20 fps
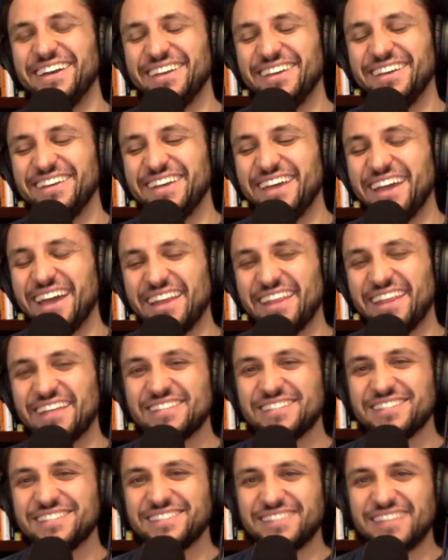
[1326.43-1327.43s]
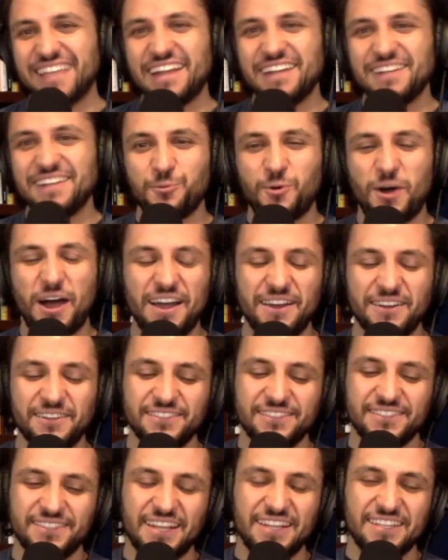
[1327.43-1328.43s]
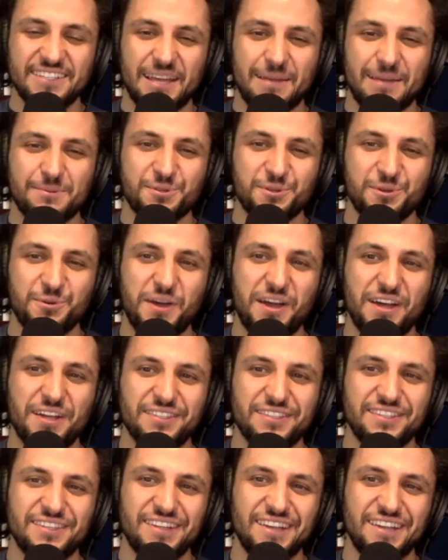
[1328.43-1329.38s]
yeah, that is wild. That is absolutely wild.